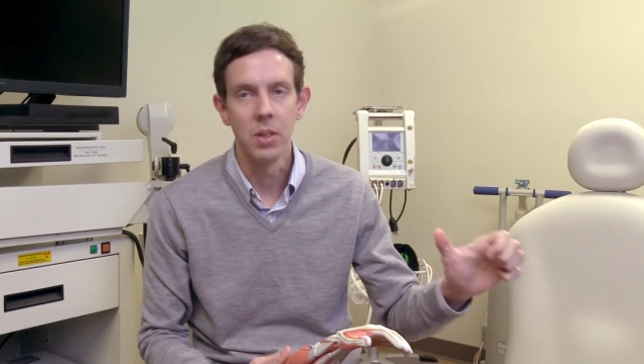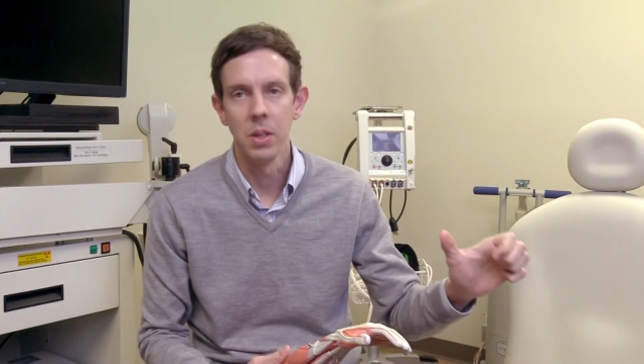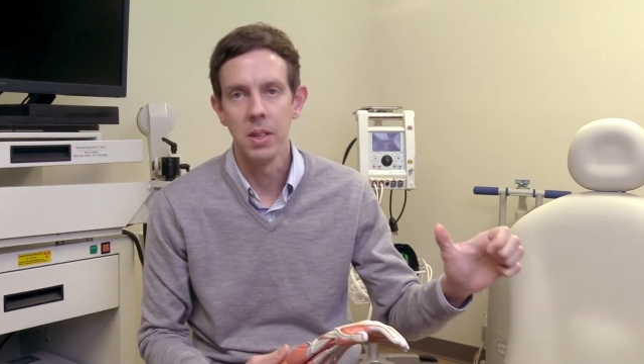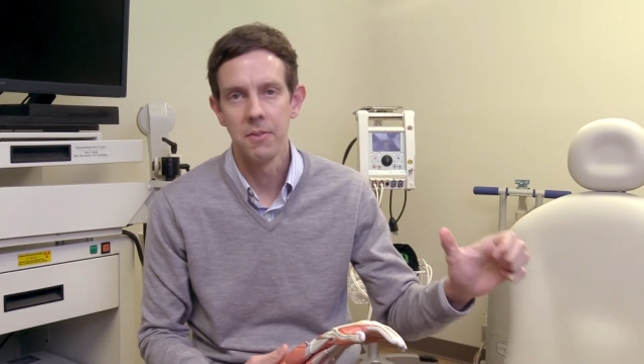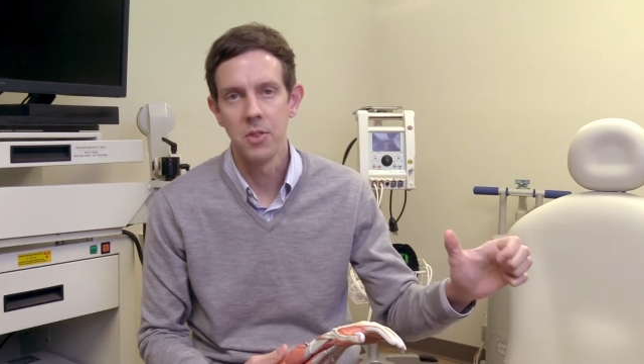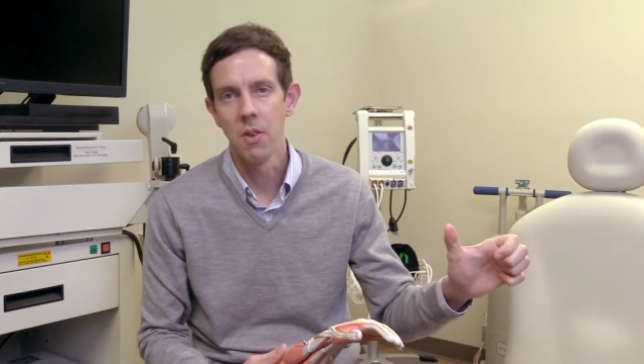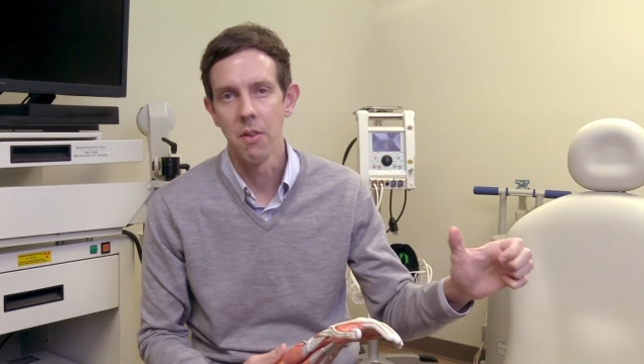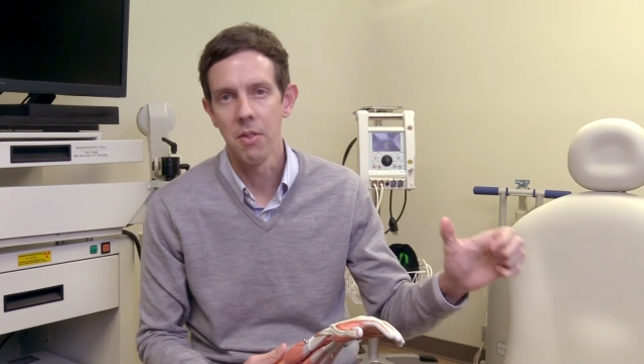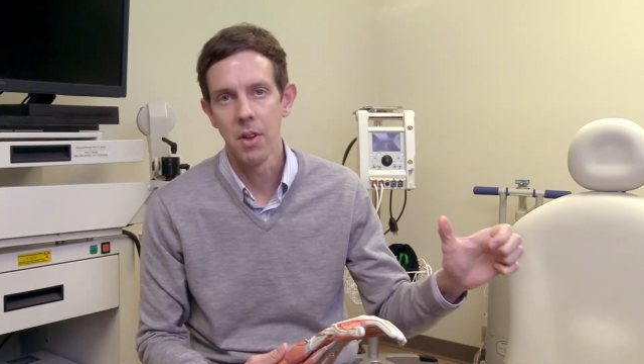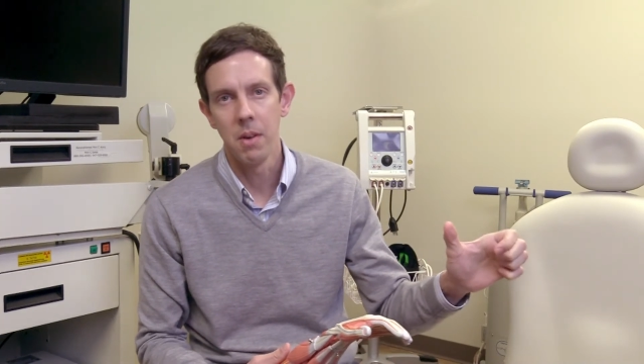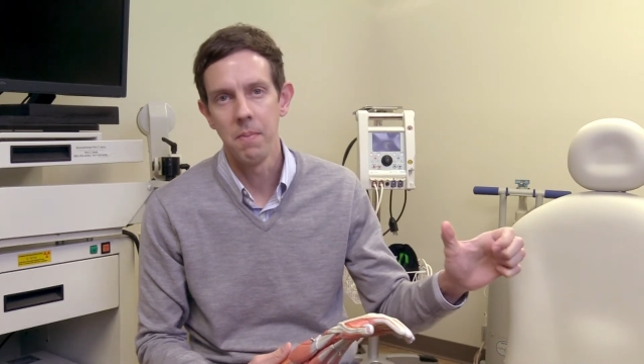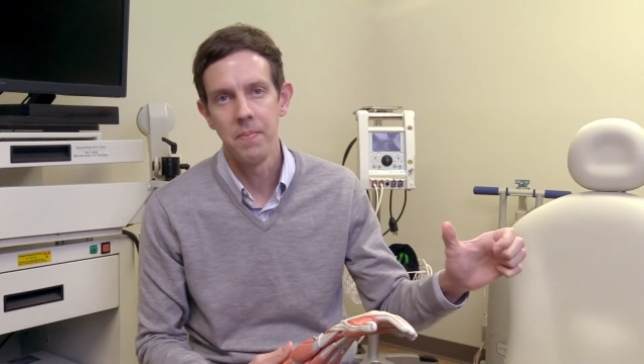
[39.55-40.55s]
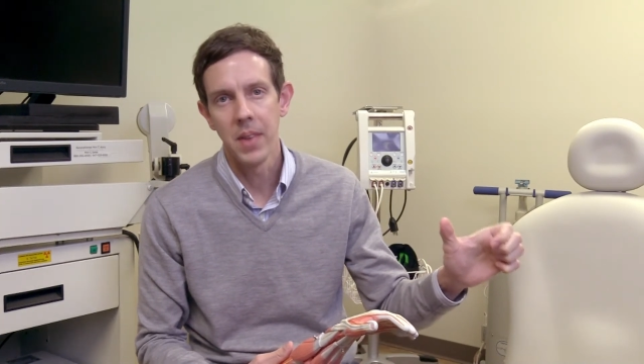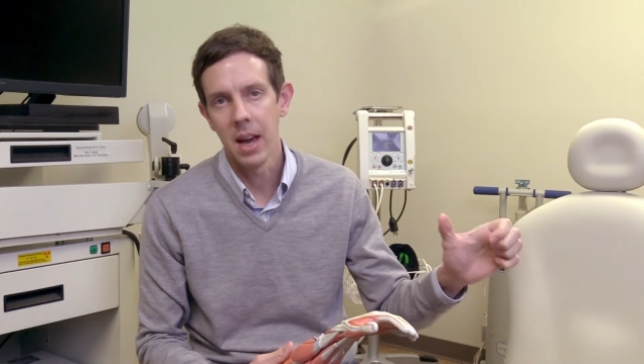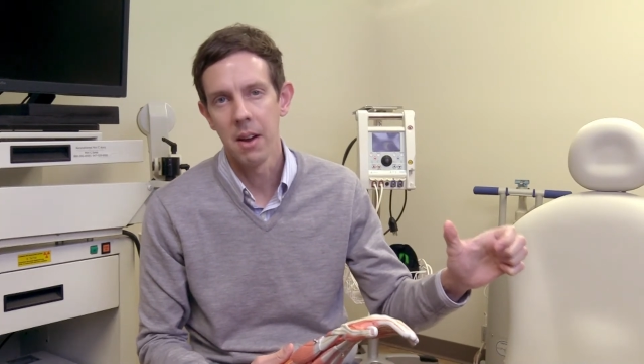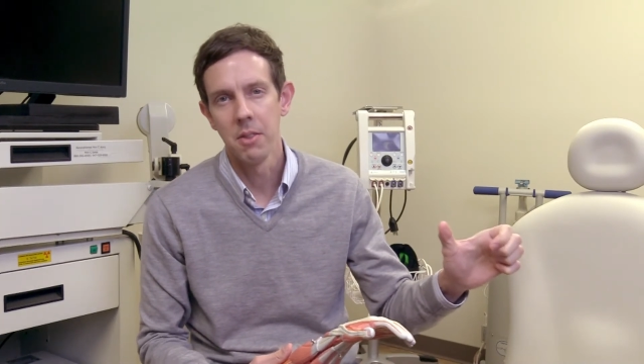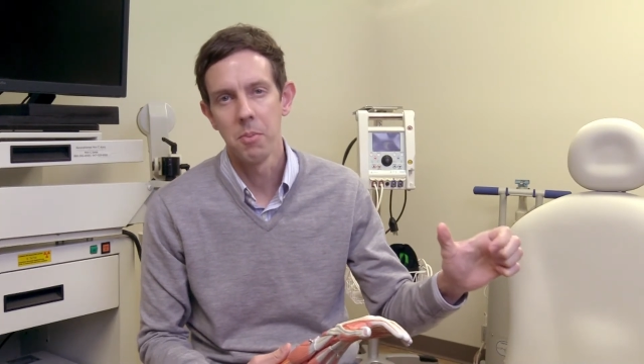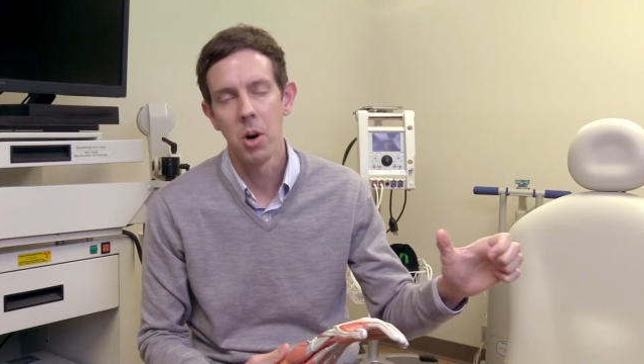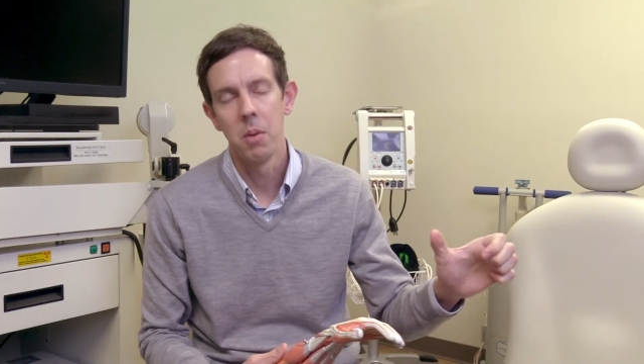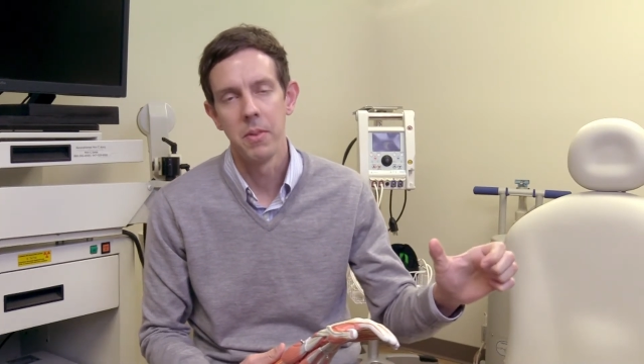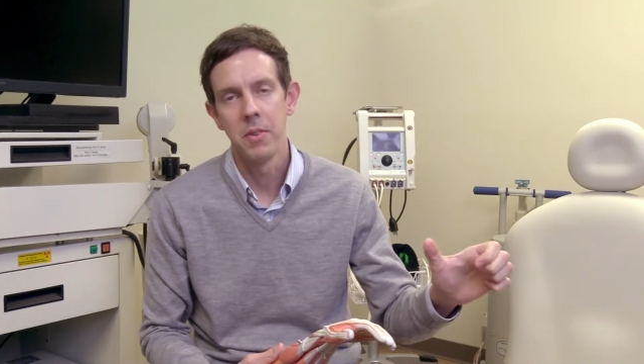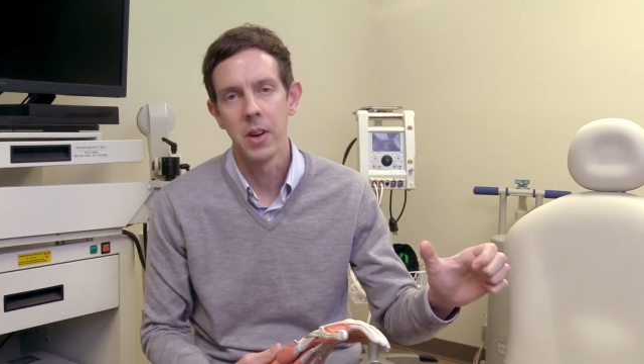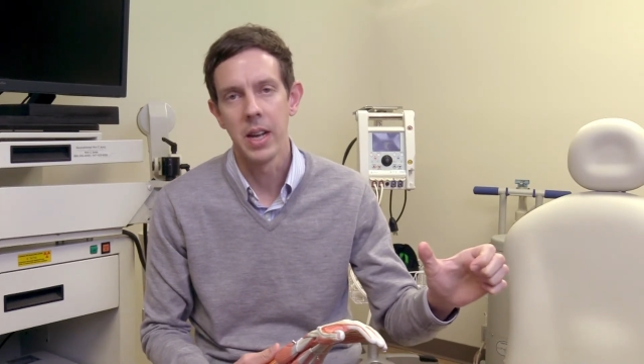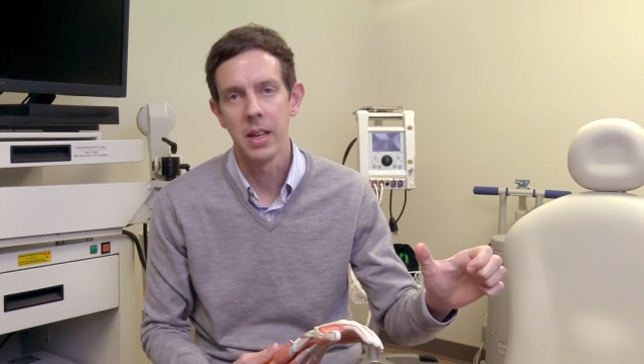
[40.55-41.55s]
to lift your thumb out of the palm
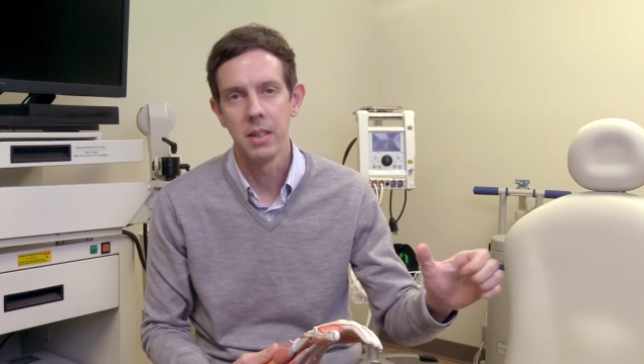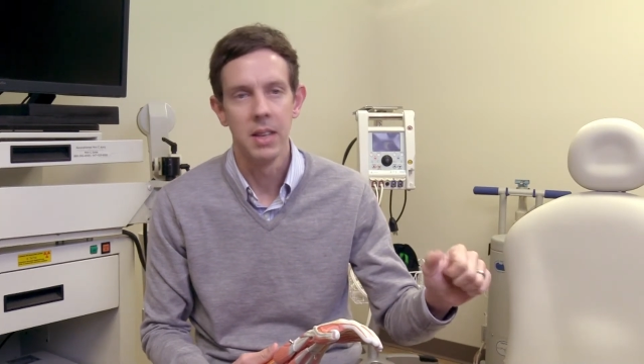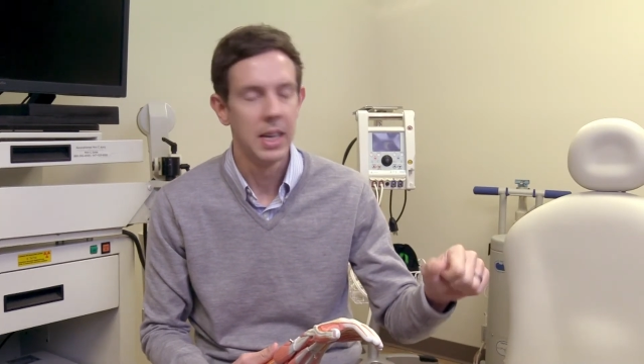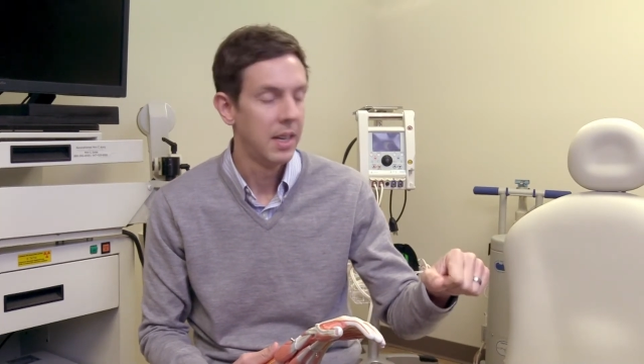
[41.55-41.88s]
of your hand.